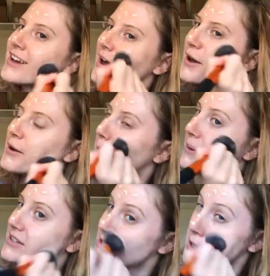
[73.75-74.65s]

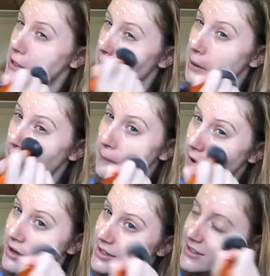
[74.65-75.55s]
And she
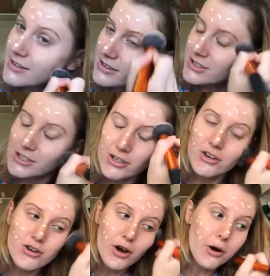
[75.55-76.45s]
wanted
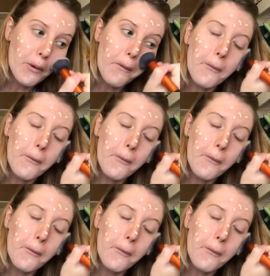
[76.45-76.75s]
to know